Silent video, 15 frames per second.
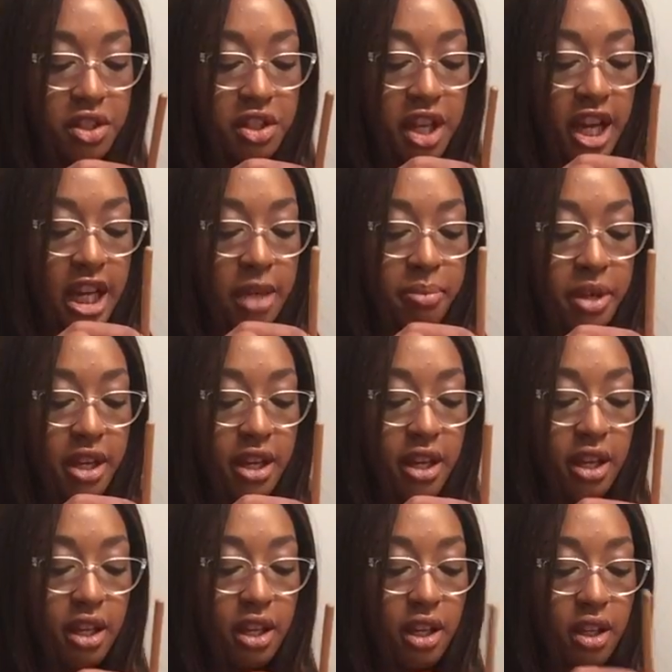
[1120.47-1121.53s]
shade
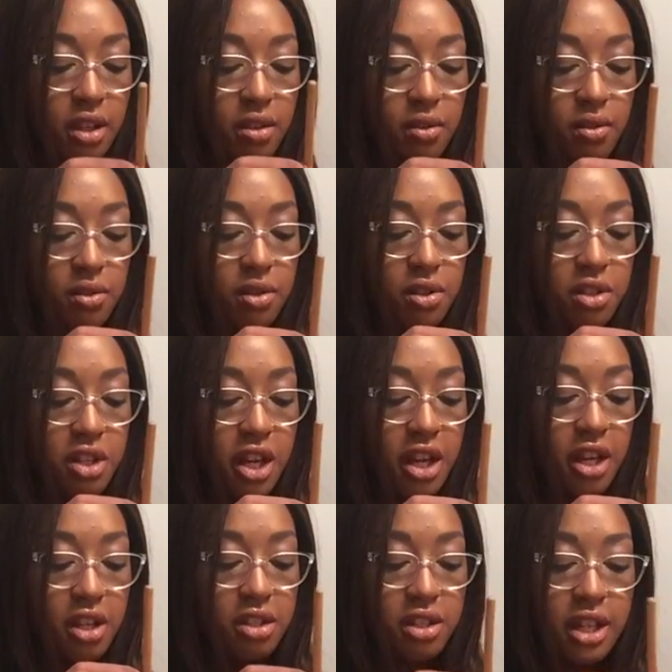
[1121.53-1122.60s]
being
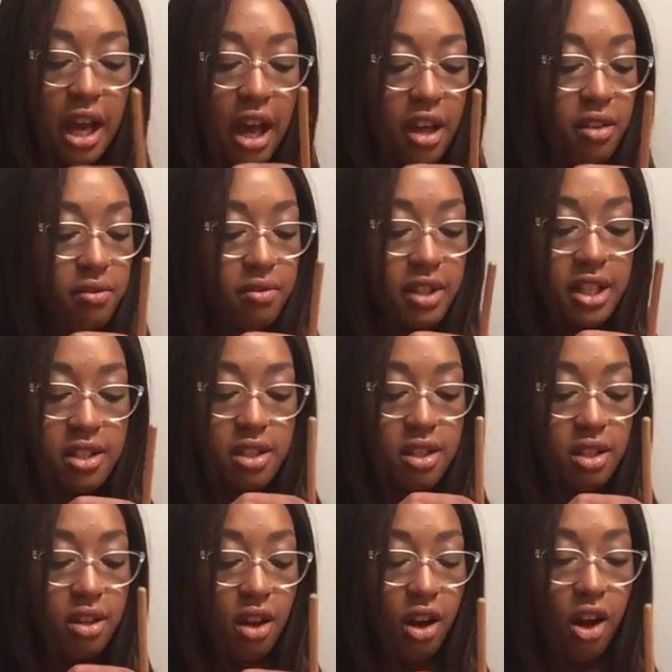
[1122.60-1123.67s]
changed. Yeah, these
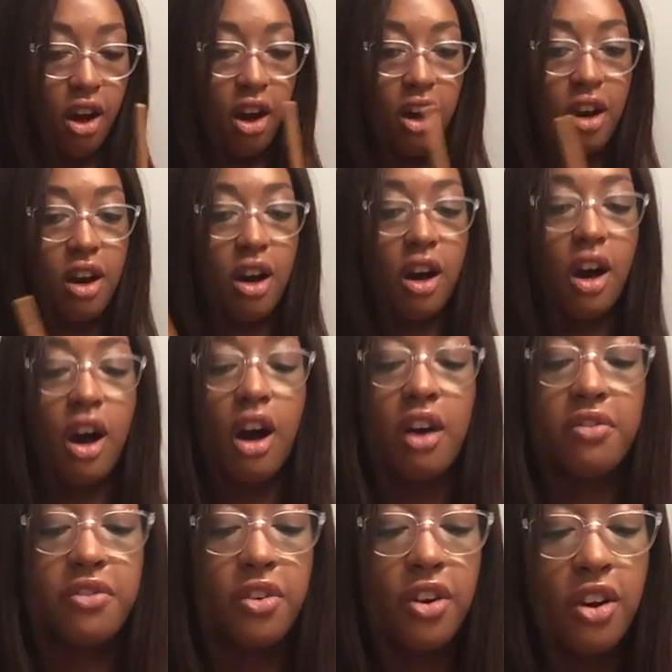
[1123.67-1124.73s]
look
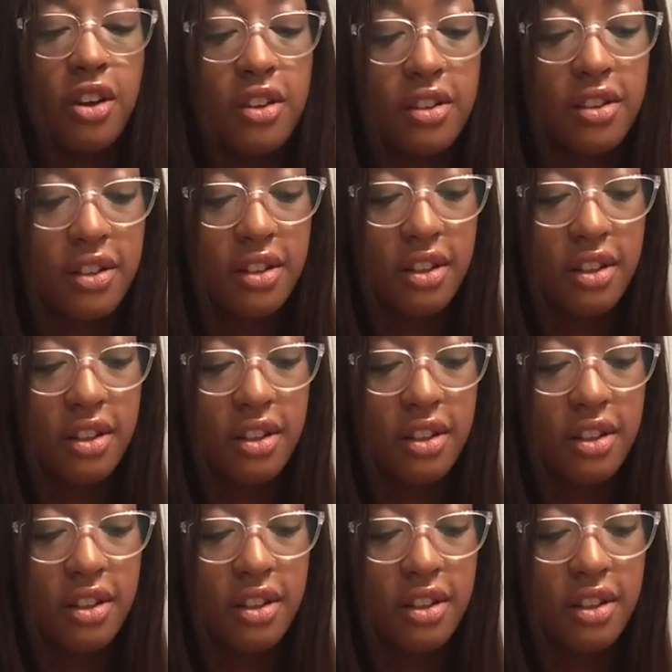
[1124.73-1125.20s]
awful